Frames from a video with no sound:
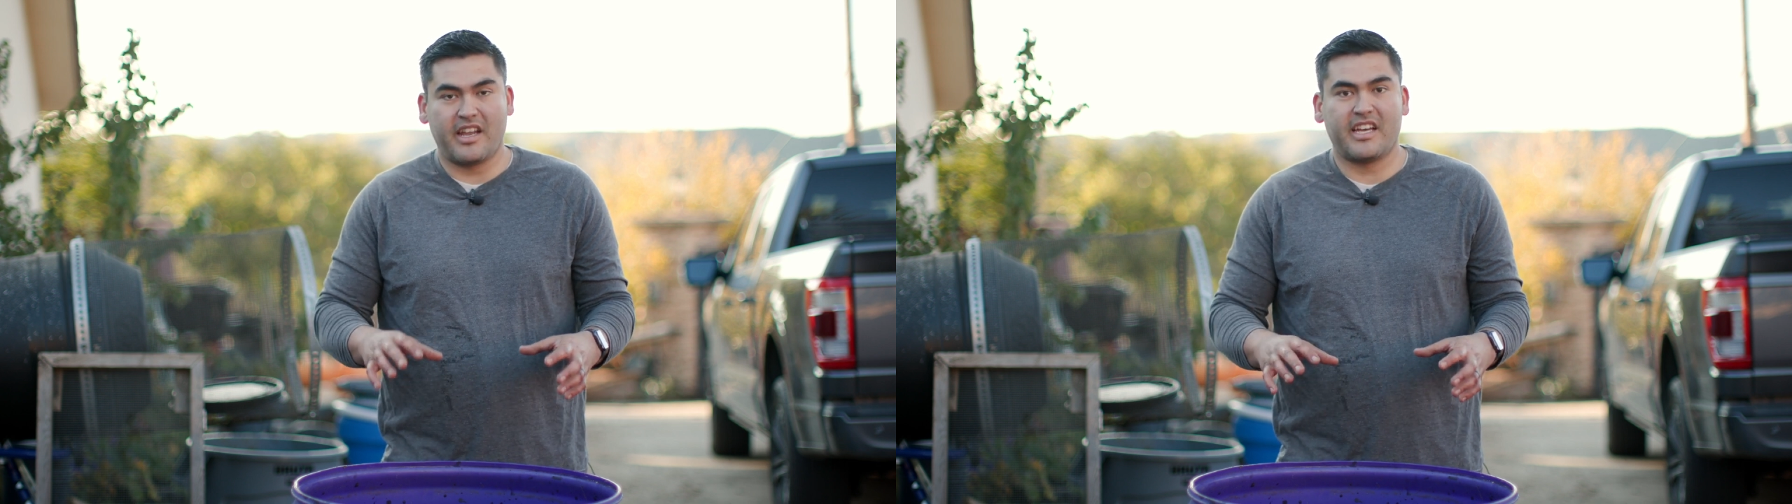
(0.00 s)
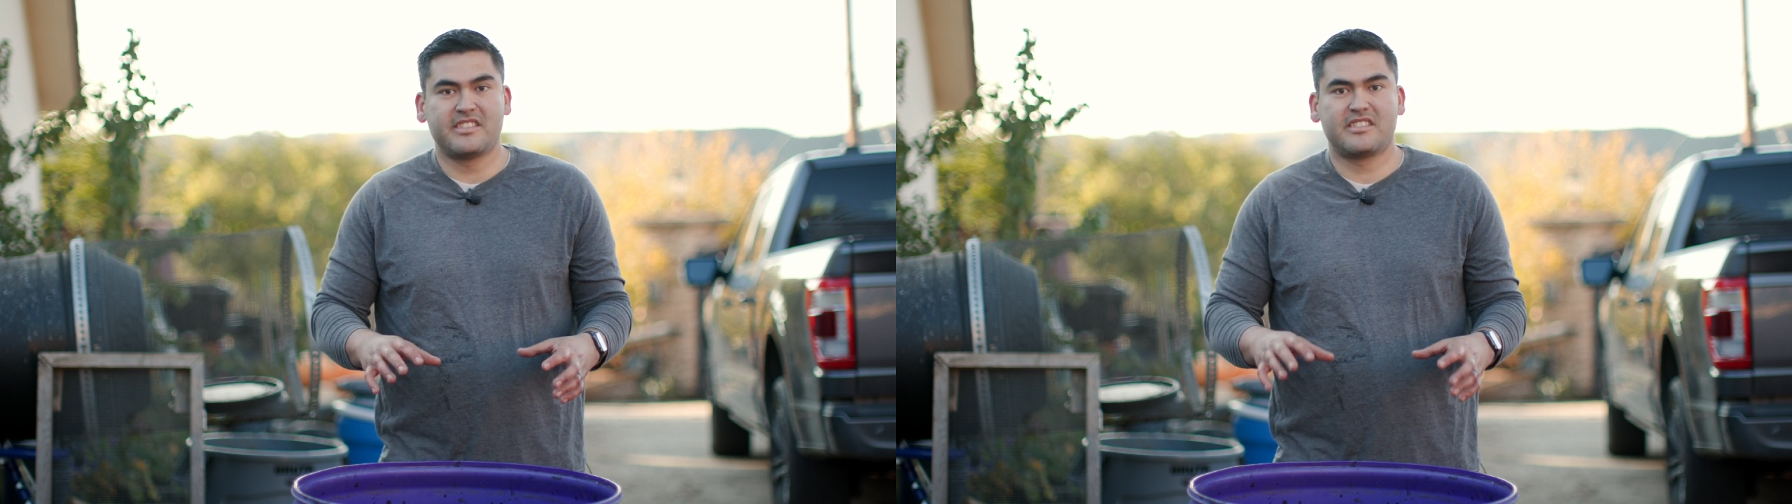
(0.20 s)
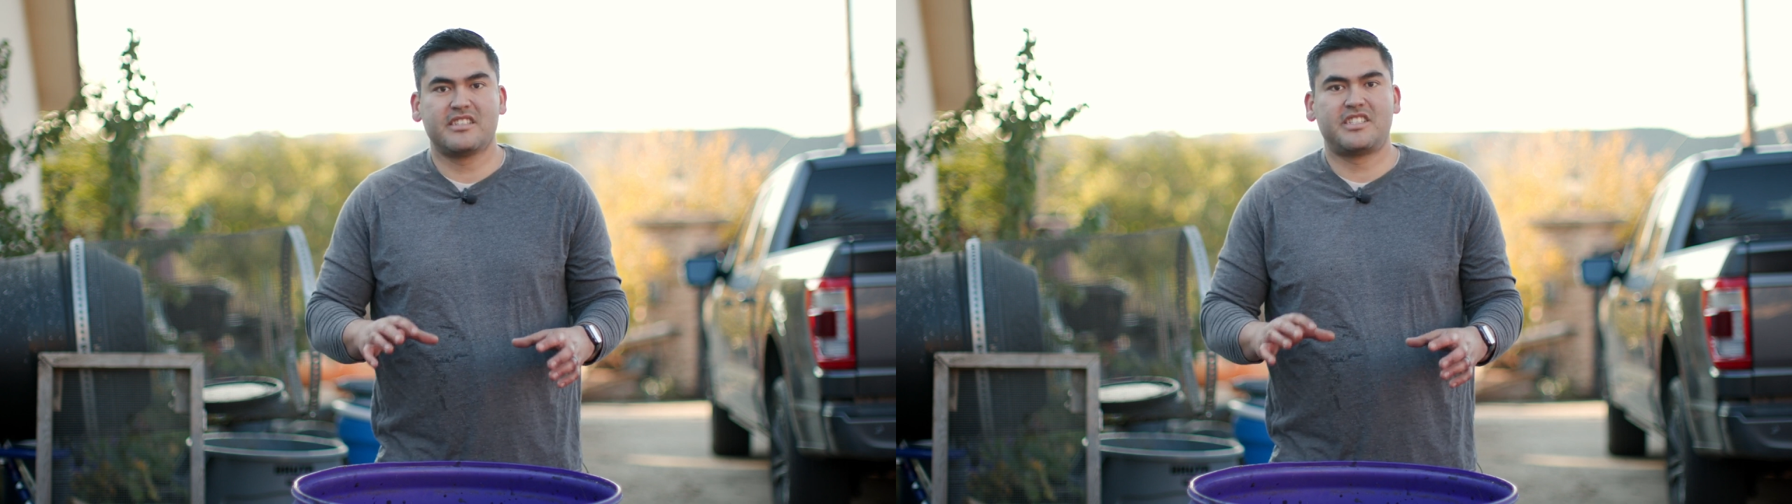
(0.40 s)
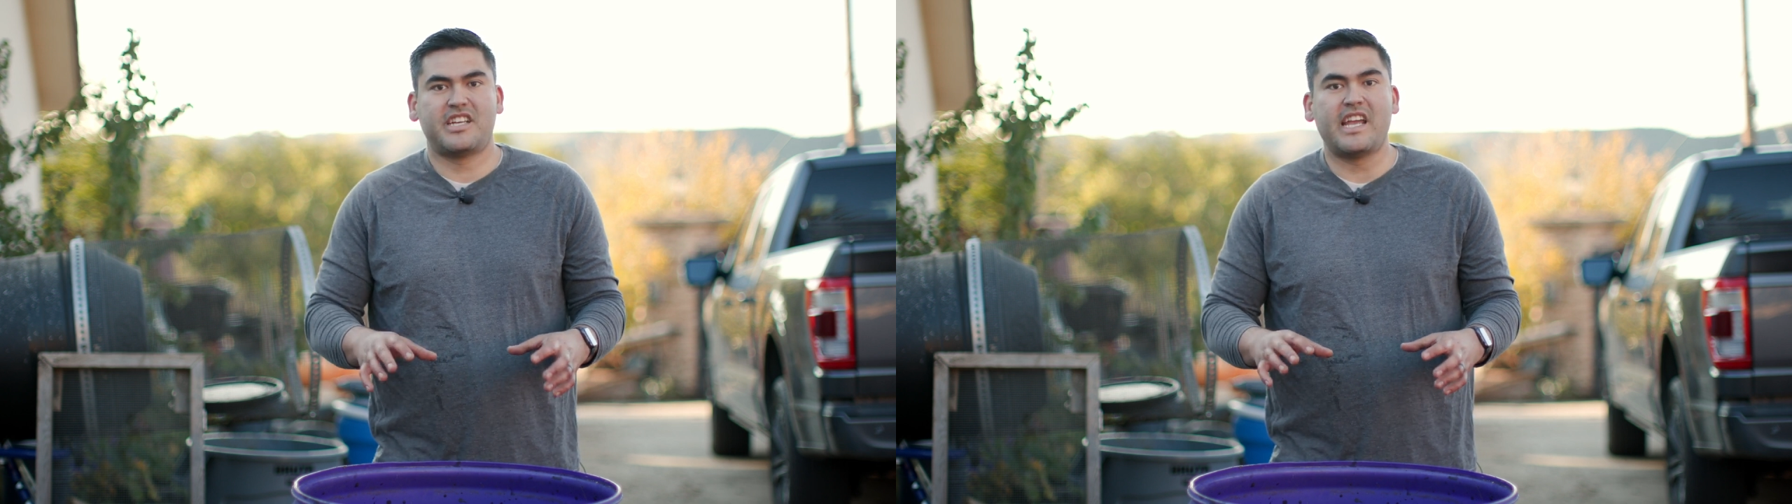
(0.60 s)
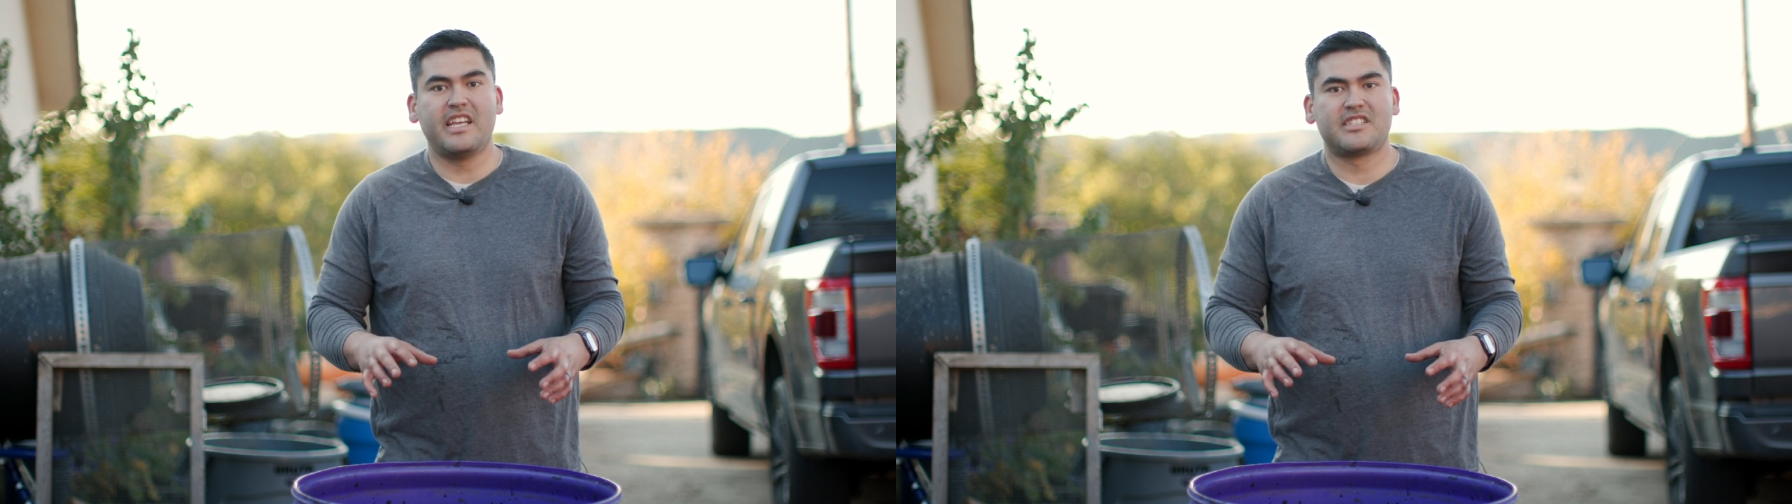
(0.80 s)
nice
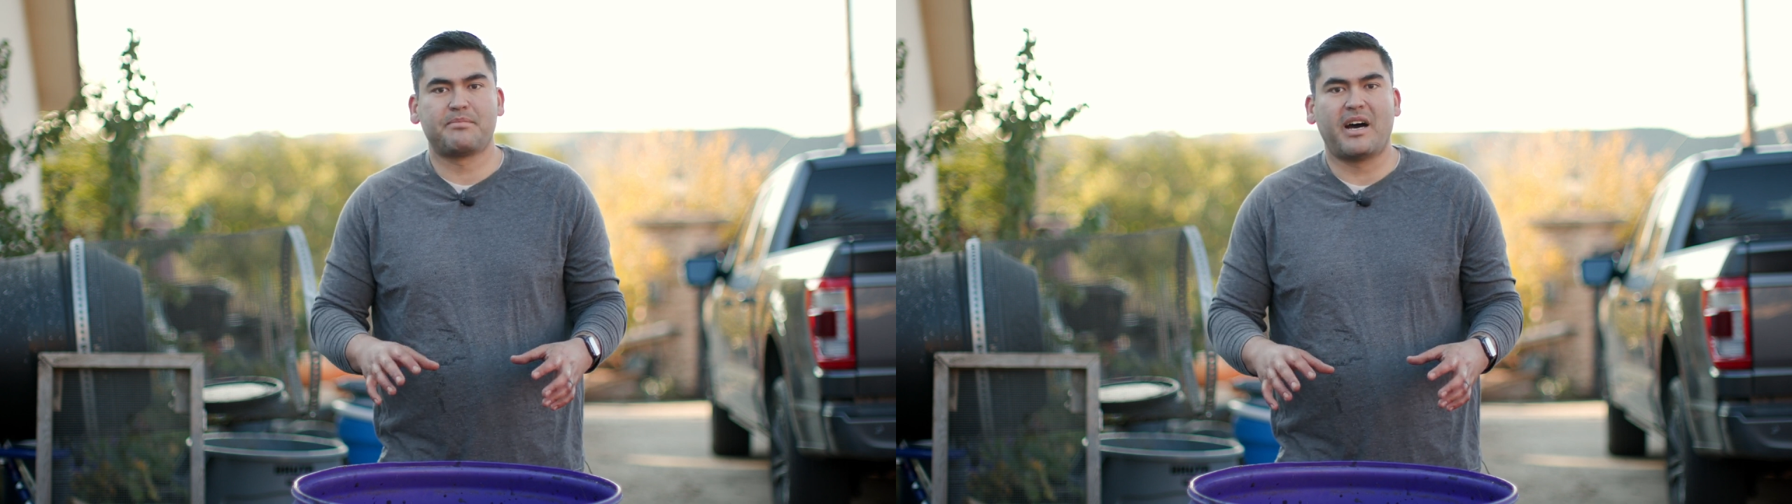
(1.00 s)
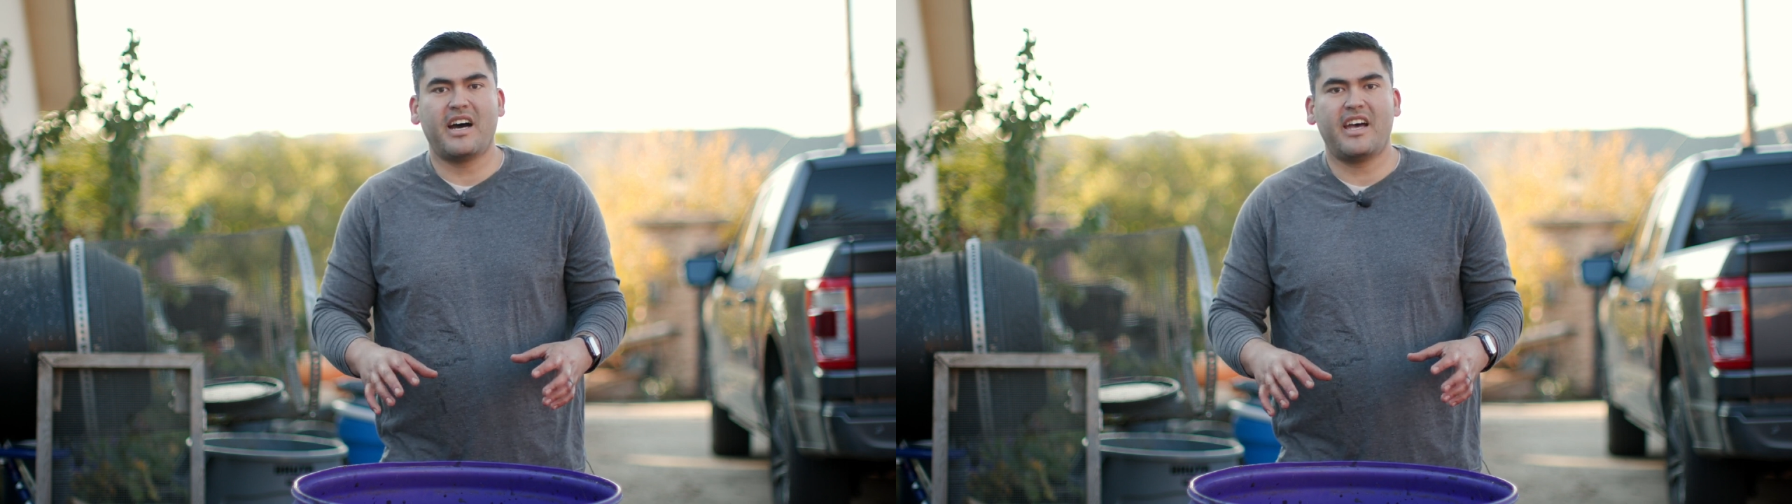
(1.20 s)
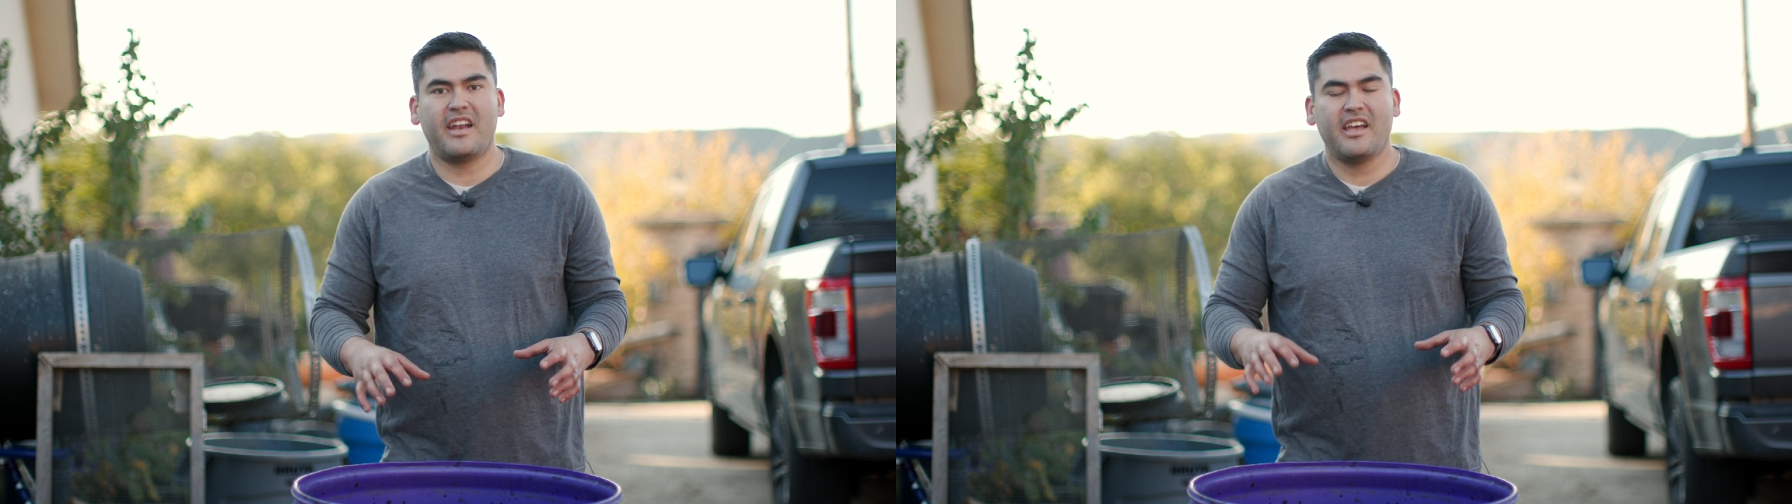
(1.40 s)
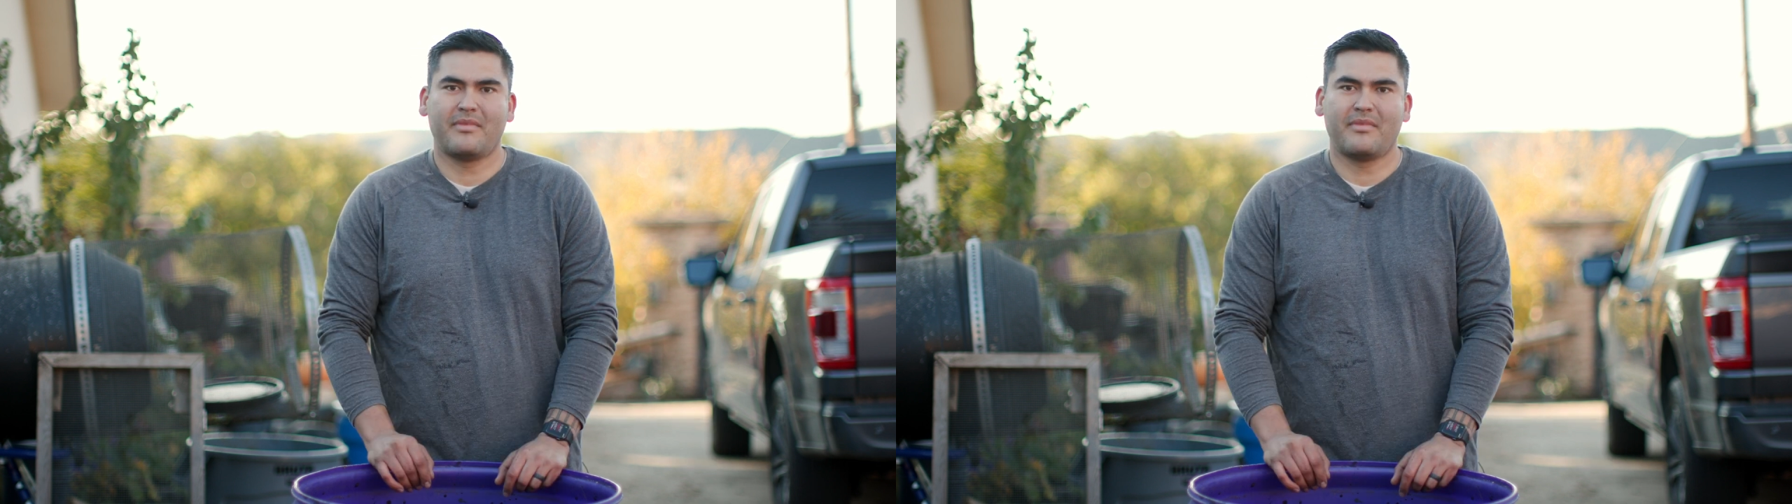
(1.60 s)
shady spot.